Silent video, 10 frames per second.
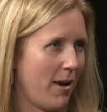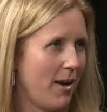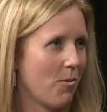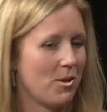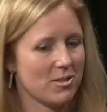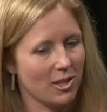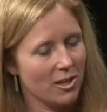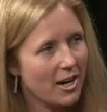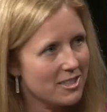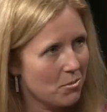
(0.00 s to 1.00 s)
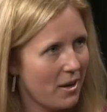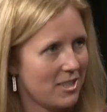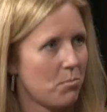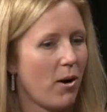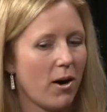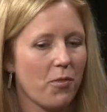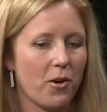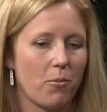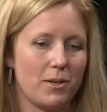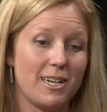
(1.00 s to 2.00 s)
Yeah. When there's a lot of demand to park
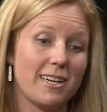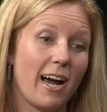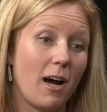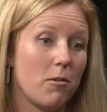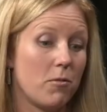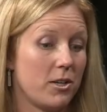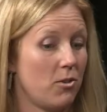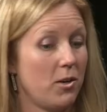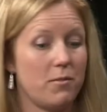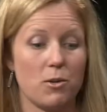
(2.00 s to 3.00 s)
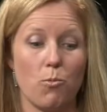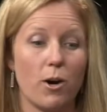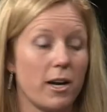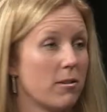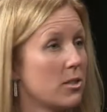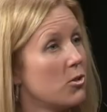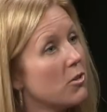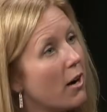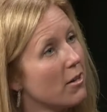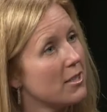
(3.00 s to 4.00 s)
there, we need to have a, you know even a one-hour,
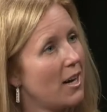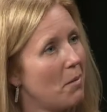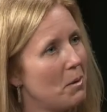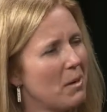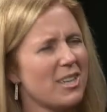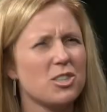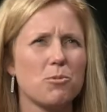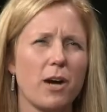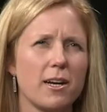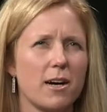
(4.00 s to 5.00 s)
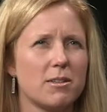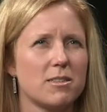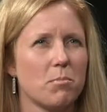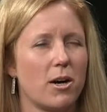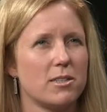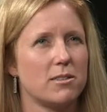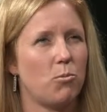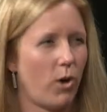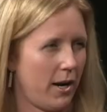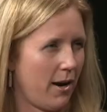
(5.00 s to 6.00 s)
two-hour time limit. Actually, mm -hmm. right mm-hmm. now it's marked as
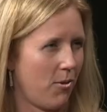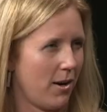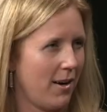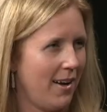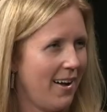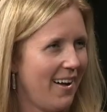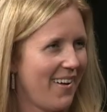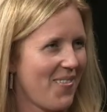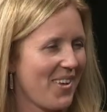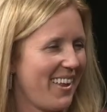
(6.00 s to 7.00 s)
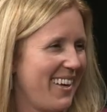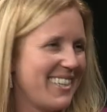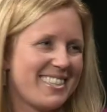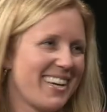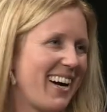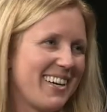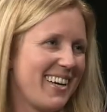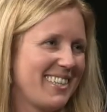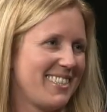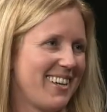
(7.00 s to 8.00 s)
one hour. Yeah. And it's not,
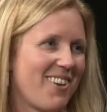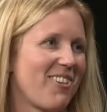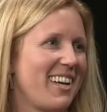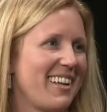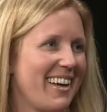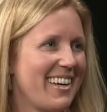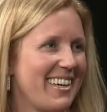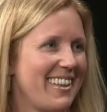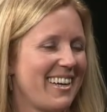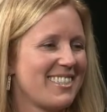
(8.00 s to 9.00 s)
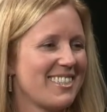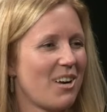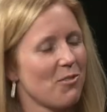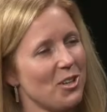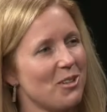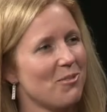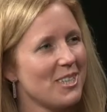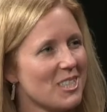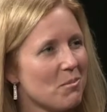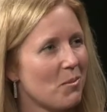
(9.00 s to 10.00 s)
it's not regulated, and that's not really
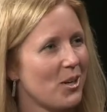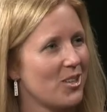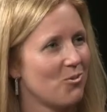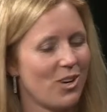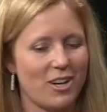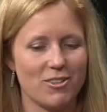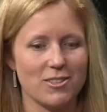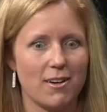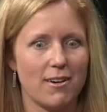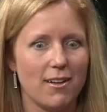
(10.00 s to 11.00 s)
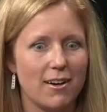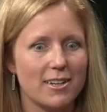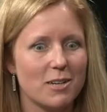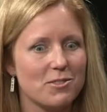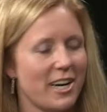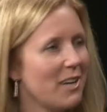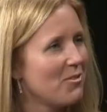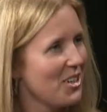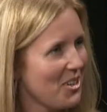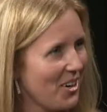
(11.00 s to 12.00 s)
reasonable because one hour is not long enough to have
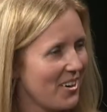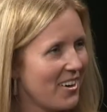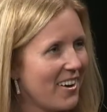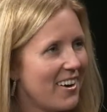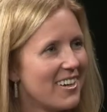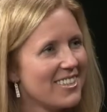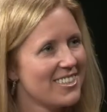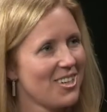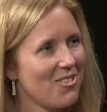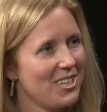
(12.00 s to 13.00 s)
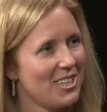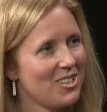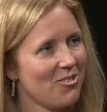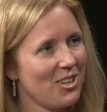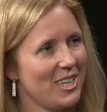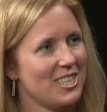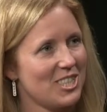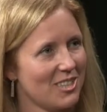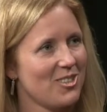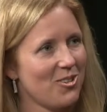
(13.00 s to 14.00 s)
dinner. Mm -hmm. So we need to really
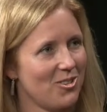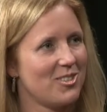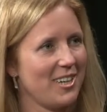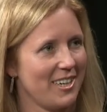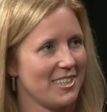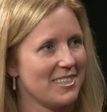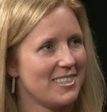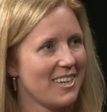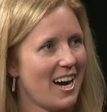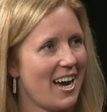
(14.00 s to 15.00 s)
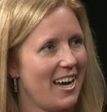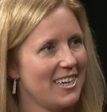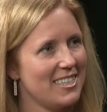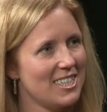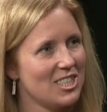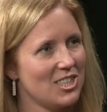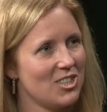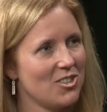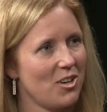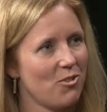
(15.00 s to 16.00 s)
adjust those things. Yep. Uh, in addition yep.
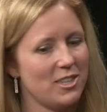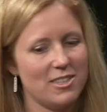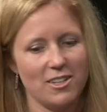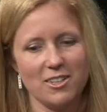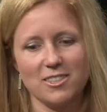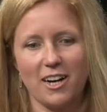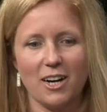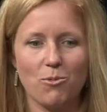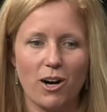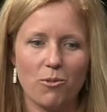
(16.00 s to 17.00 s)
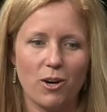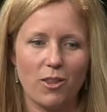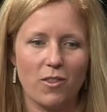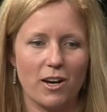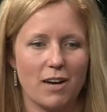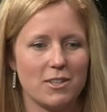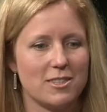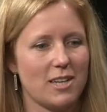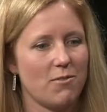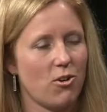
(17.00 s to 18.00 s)
to increasing our sidewalk width and having
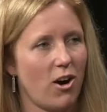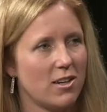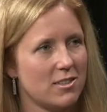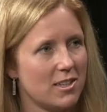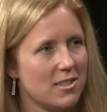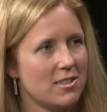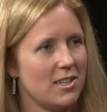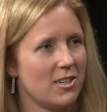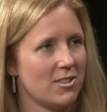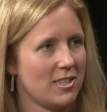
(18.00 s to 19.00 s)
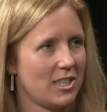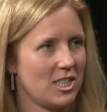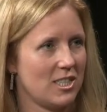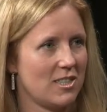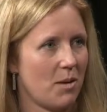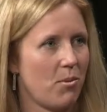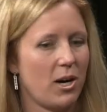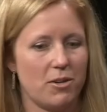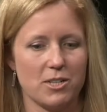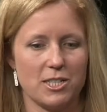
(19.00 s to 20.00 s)
safe crossings and intersections that
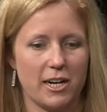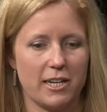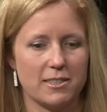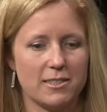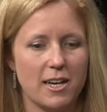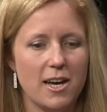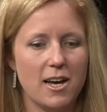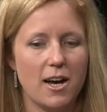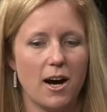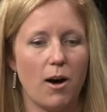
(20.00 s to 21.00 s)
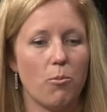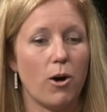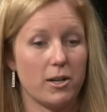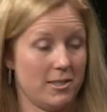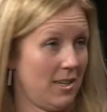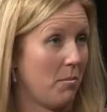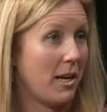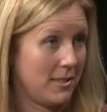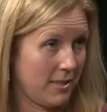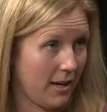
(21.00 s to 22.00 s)
prioritize uh, walkers and,
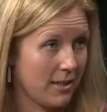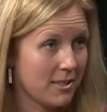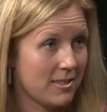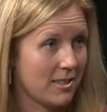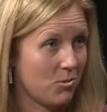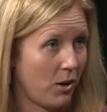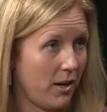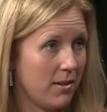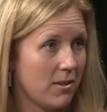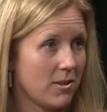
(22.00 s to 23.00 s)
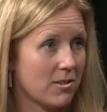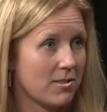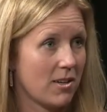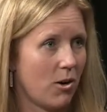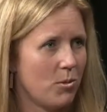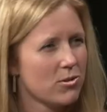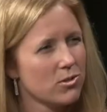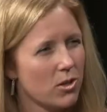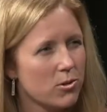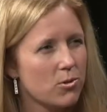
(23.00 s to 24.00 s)
and, cyclists as well, mm -hmm. there's almost
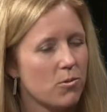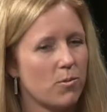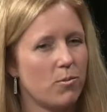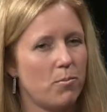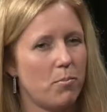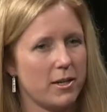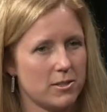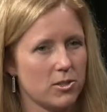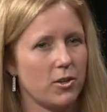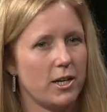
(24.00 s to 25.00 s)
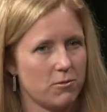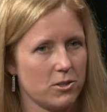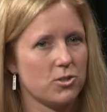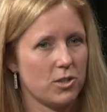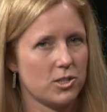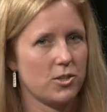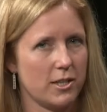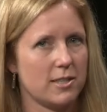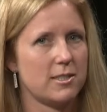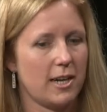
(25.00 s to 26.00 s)
no bicycle infrastructure
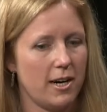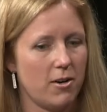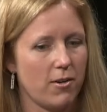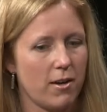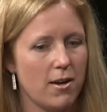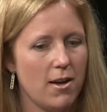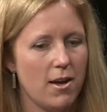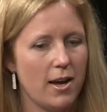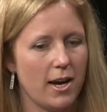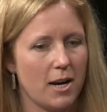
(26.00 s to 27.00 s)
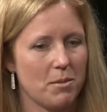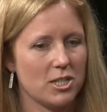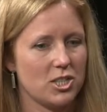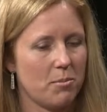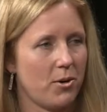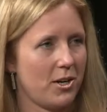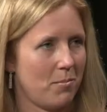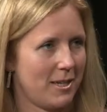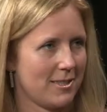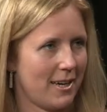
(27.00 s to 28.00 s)
in this town. And I'm actually a pretty
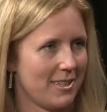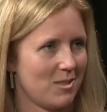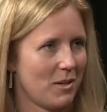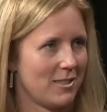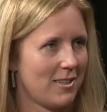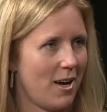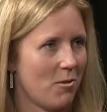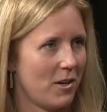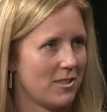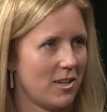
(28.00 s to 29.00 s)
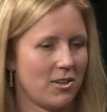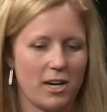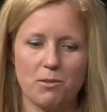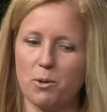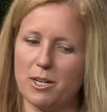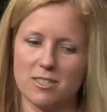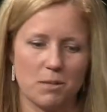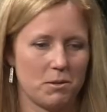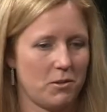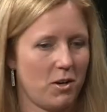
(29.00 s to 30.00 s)
big cyclist myself. I cycled everywhere in
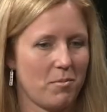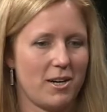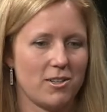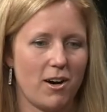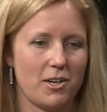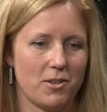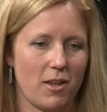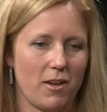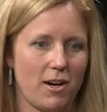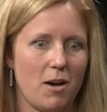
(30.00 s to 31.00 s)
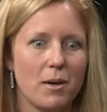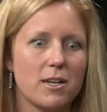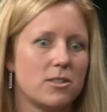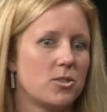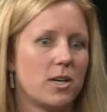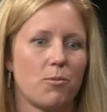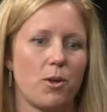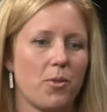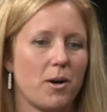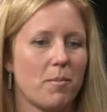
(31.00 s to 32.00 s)
Somerville with my daughter, and I thought, how am I going to do it in
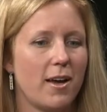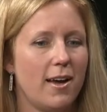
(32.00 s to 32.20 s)
Winthrop?